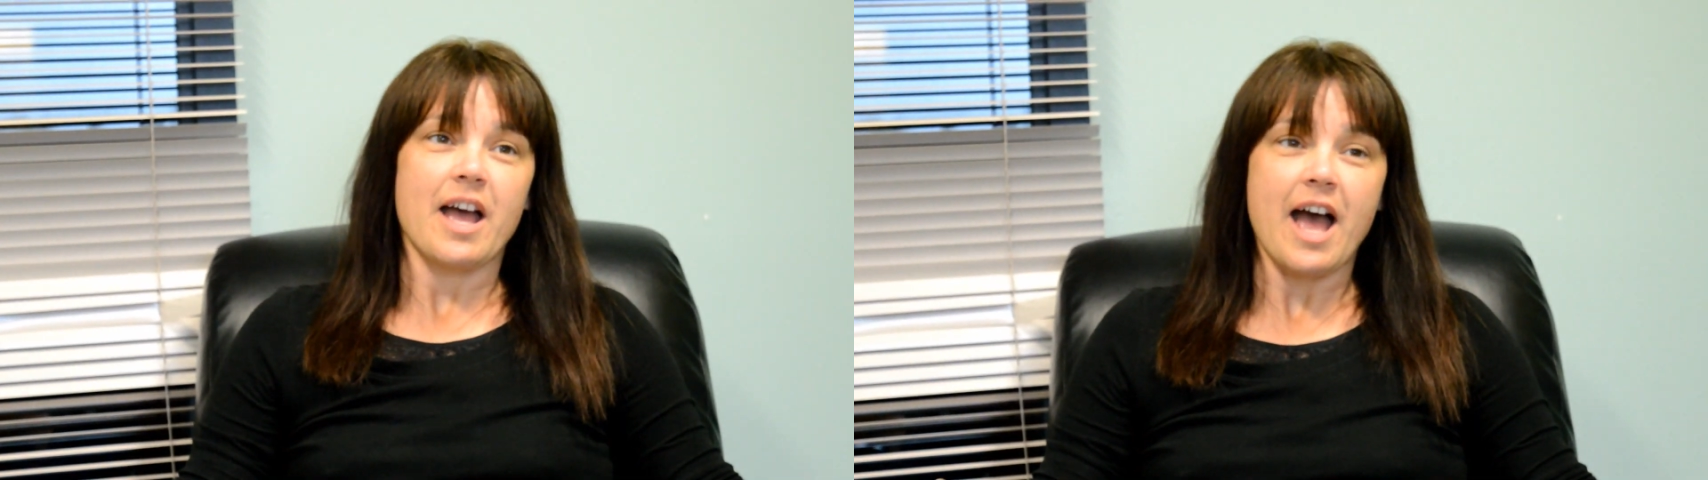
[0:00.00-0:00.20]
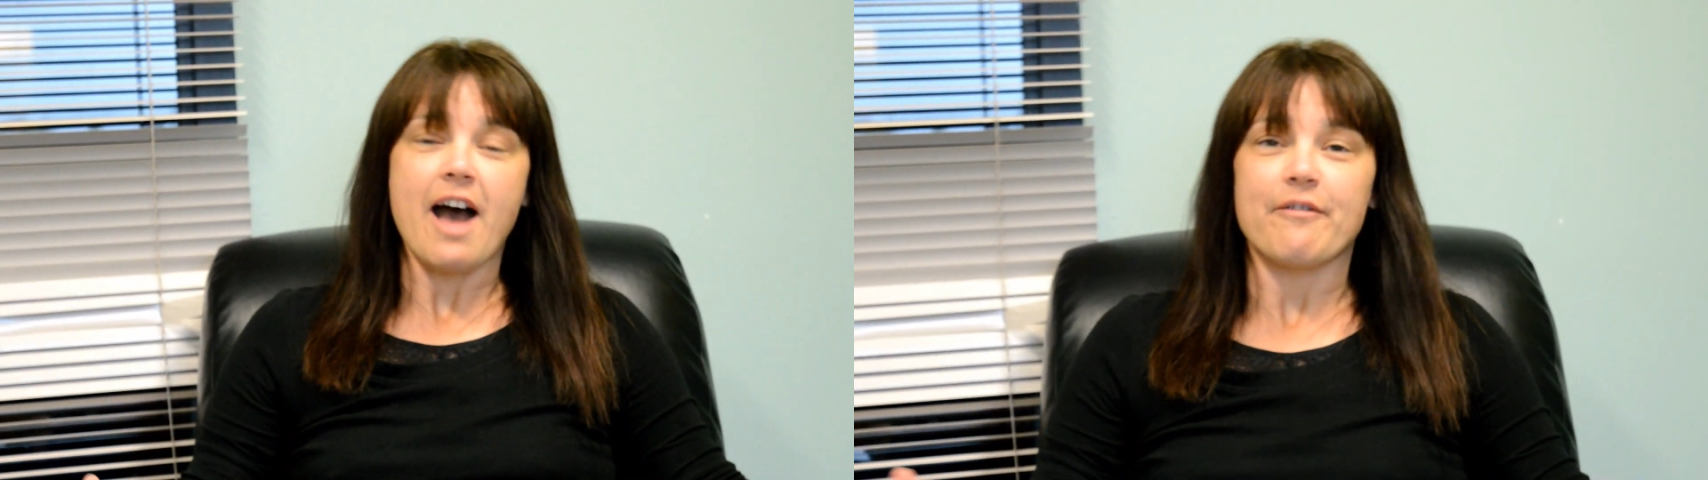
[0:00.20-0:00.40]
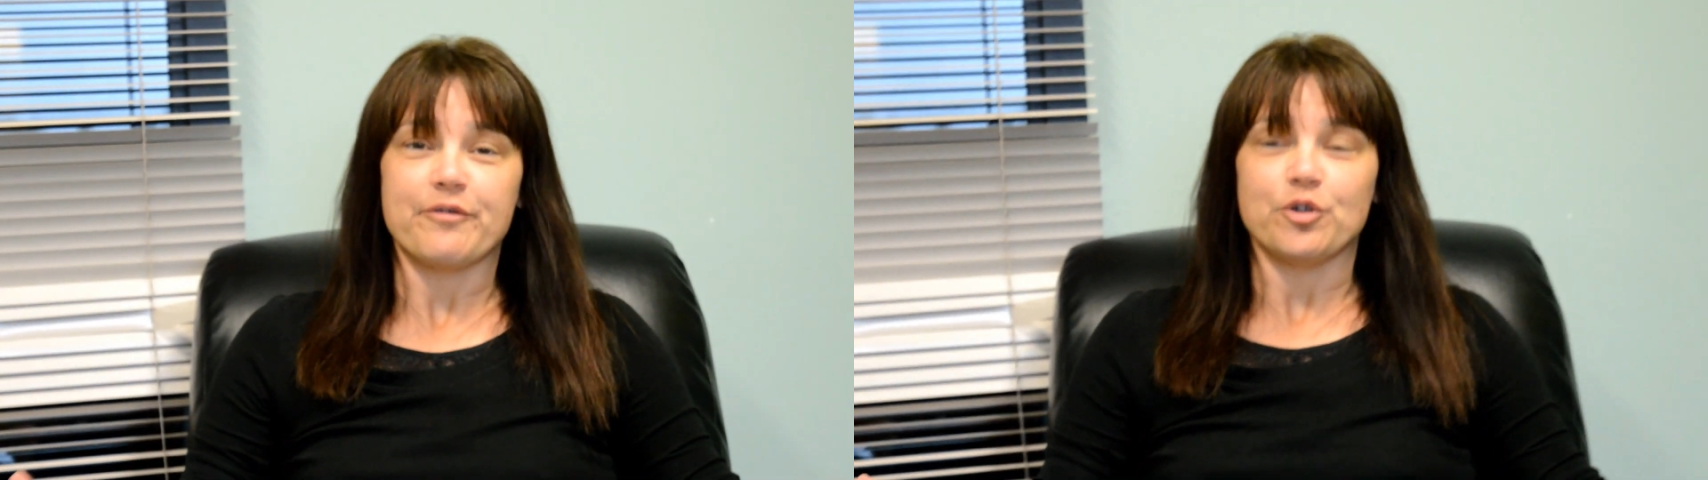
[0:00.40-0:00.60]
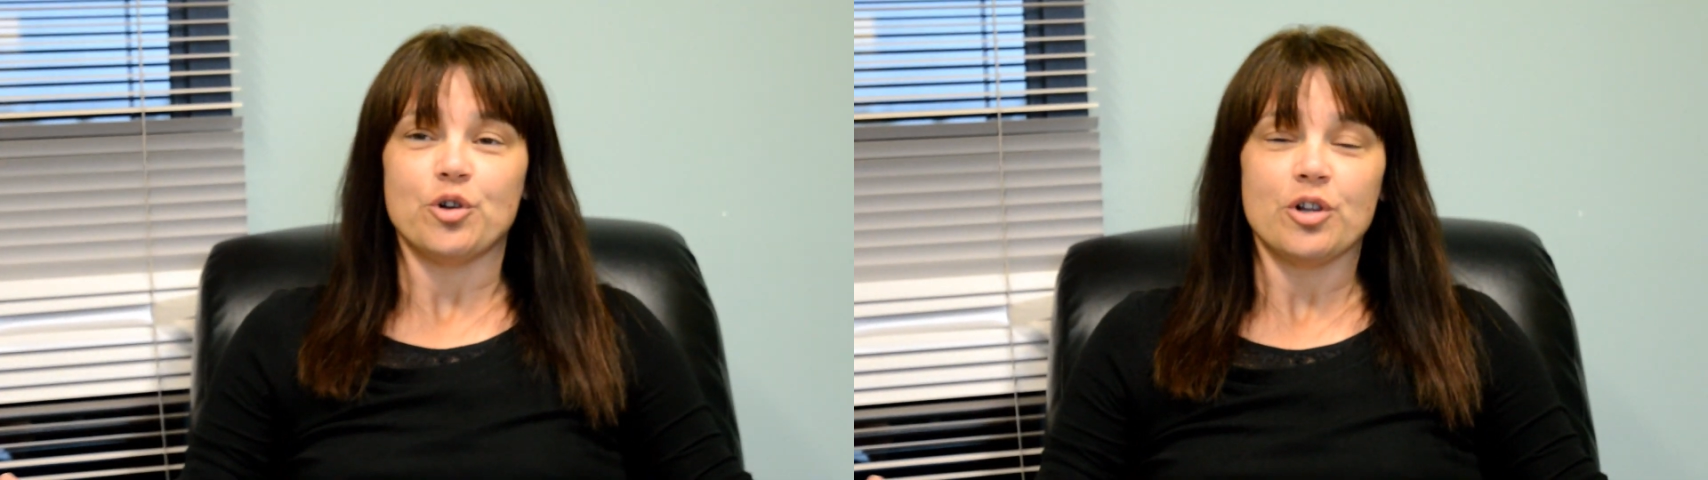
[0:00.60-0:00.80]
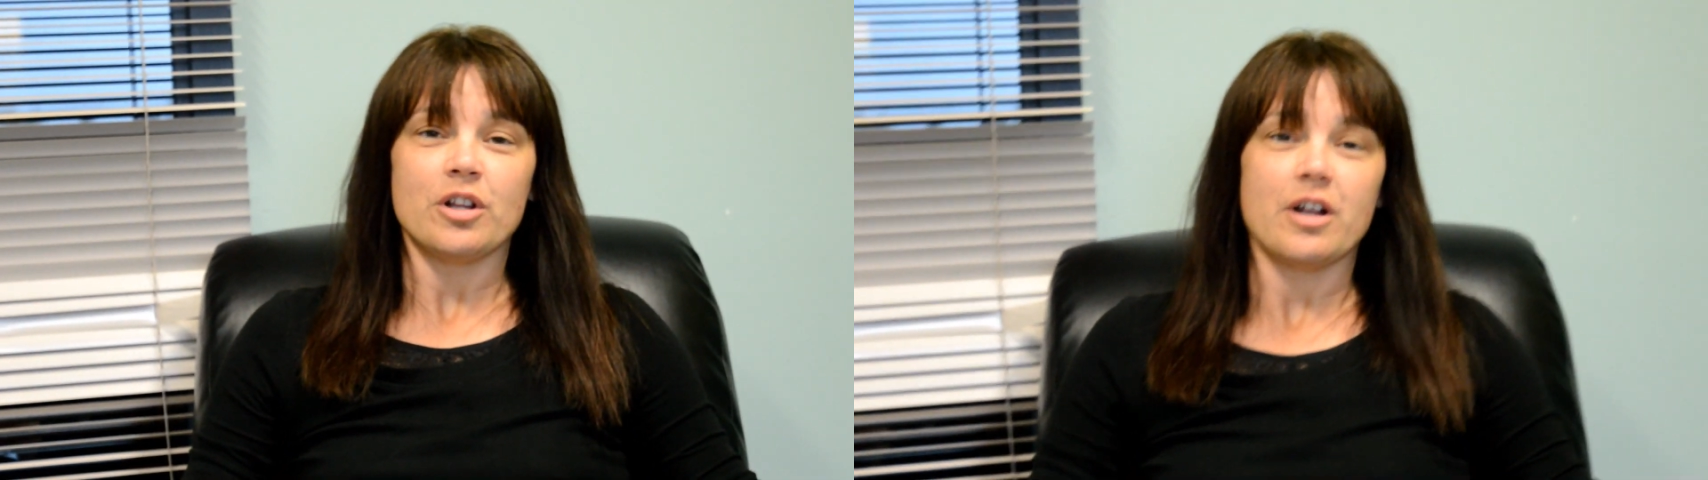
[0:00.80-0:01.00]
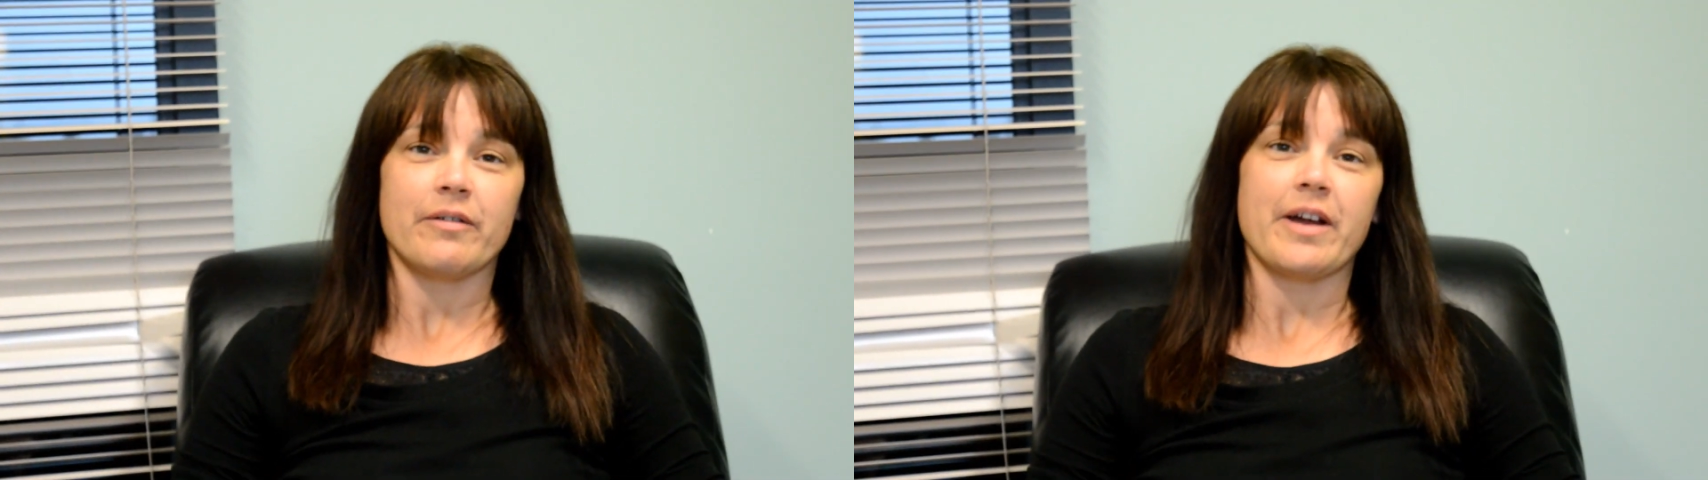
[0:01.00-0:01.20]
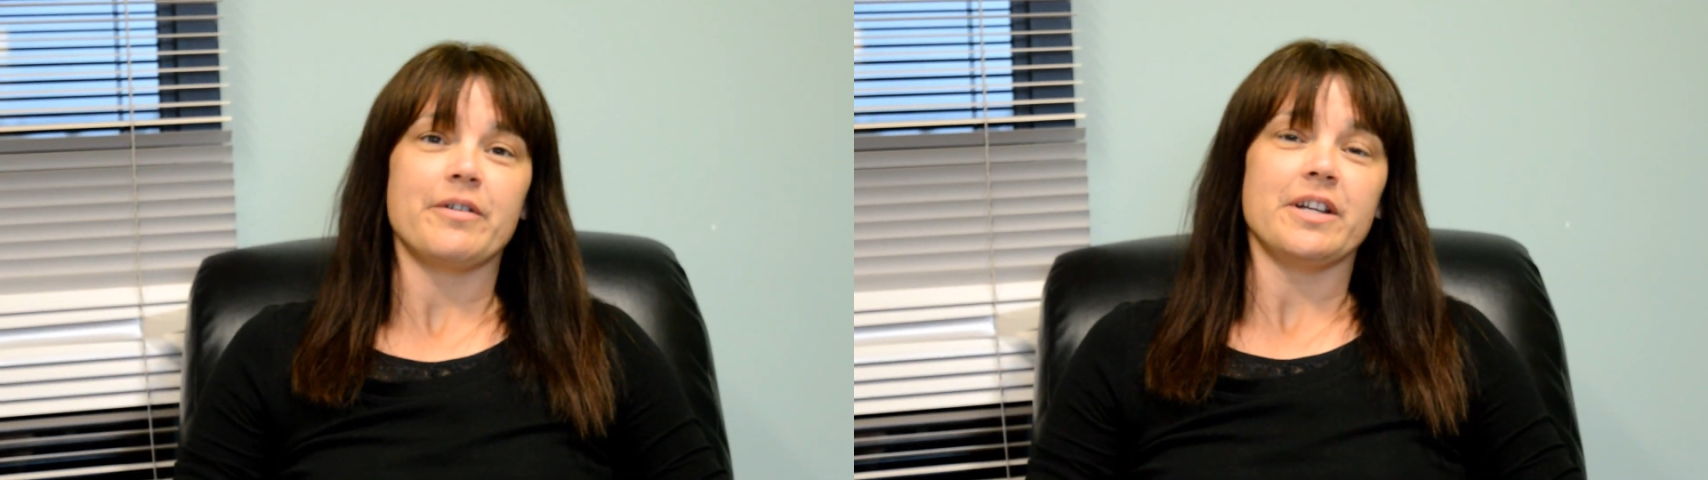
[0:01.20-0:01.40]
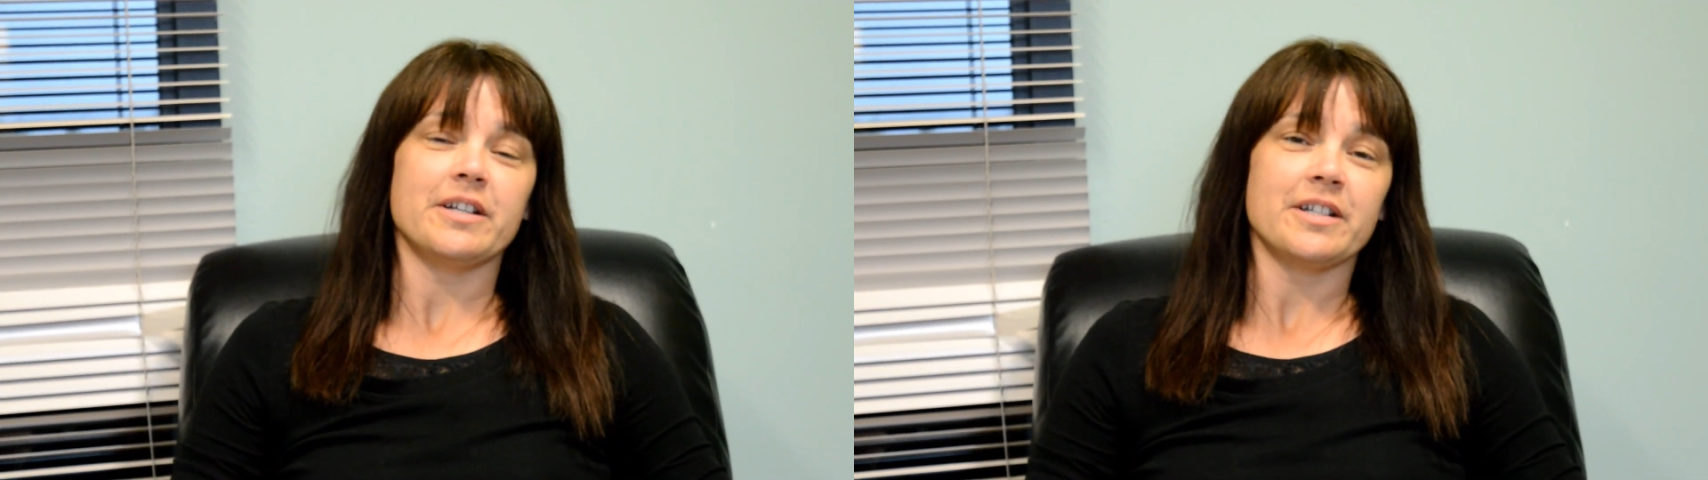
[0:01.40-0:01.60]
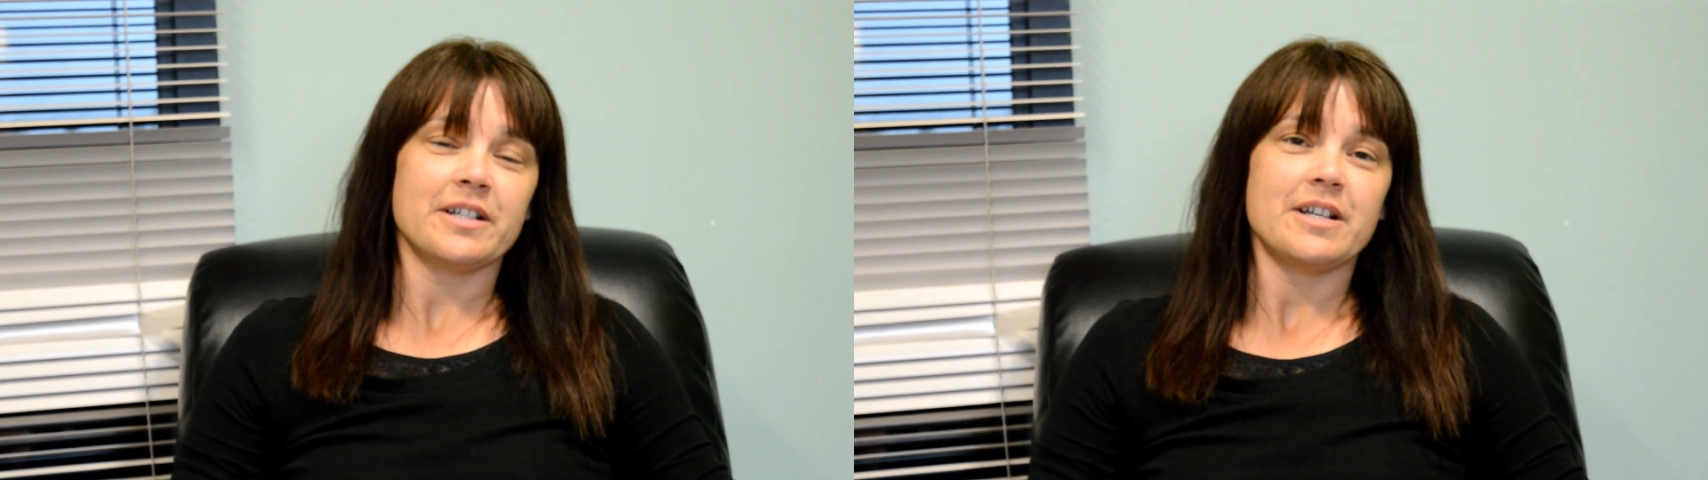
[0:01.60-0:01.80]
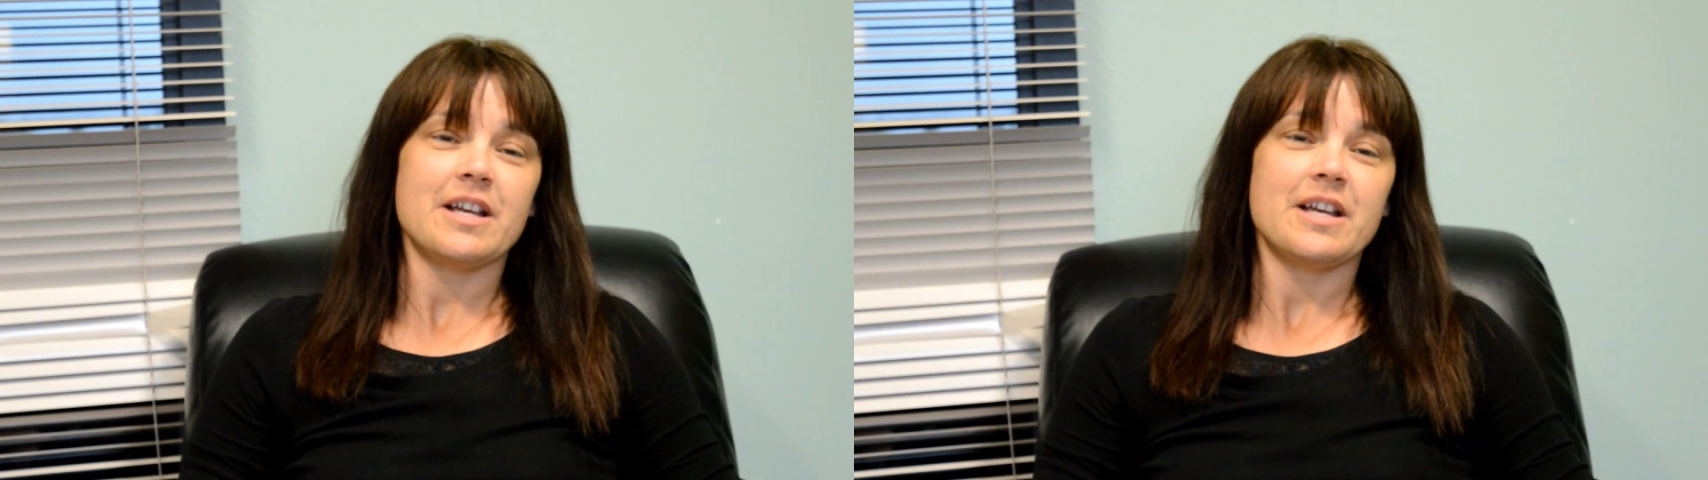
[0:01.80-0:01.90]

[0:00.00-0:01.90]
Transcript: half full around here.